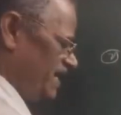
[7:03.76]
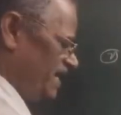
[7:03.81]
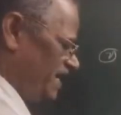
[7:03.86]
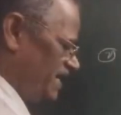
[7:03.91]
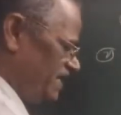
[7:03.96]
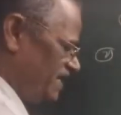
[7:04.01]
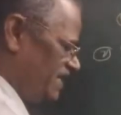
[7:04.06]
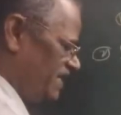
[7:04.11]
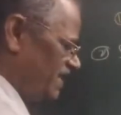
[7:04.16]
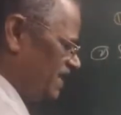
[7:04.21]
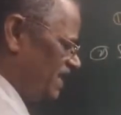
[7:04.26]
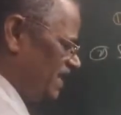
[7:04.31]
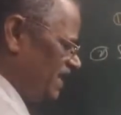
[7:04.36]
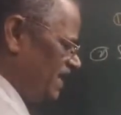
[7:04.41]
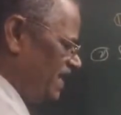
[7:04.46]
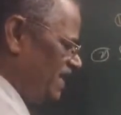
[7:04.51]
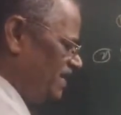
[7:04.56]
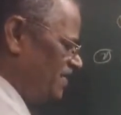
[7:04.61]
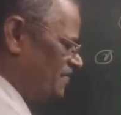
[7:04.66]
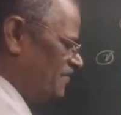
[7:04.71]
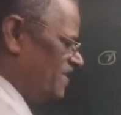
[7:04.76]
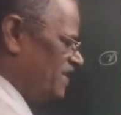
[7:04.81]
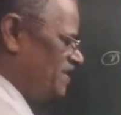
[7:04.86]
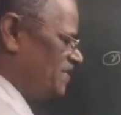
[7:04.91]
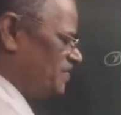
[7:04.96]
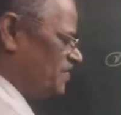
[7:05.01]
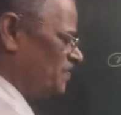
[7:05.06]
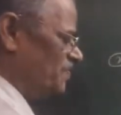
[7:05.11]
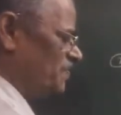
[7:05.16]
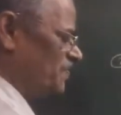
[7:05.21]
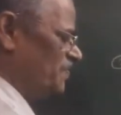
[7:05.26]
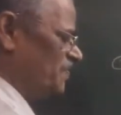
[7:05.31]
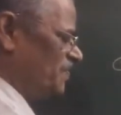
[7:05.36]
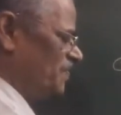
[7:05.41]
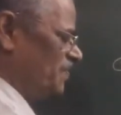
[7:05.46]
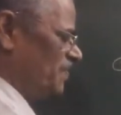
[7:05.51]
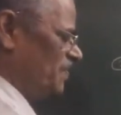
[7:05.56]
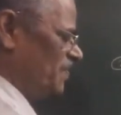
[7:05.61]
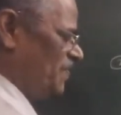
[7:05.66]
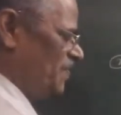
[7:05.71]
is equal to
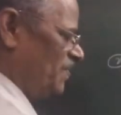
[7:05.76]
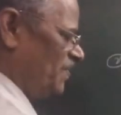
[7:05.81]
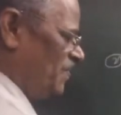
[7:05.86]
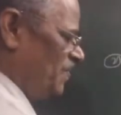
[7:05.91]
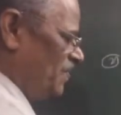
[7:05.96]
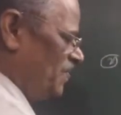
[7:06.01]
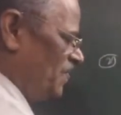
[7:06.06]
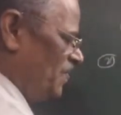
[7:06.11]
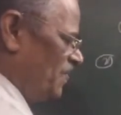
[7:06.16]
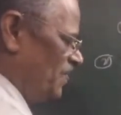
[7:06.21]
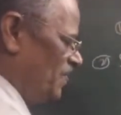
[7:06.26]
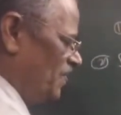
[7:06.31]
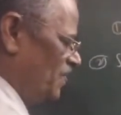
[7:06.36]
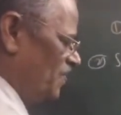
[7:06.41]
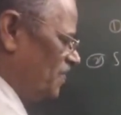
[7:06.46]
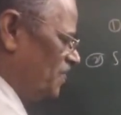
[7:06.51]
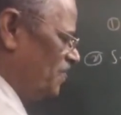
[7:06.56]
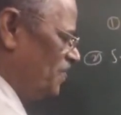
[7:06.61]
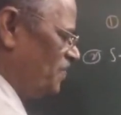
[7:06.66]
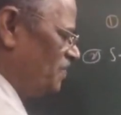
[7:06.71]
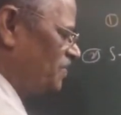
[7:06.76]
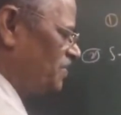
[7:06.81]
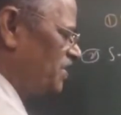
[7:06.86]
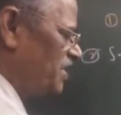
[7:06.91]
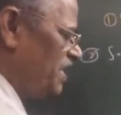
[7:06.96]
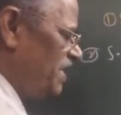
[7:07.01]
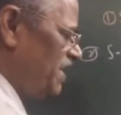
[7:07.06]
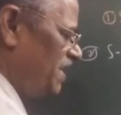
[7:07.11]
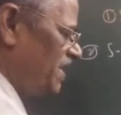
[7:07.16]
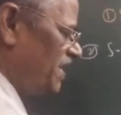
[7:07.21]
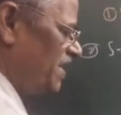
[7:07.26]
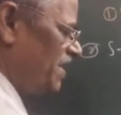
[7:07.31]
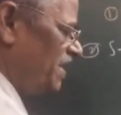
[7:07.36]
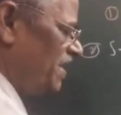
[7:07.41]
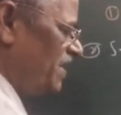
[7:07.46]
root 3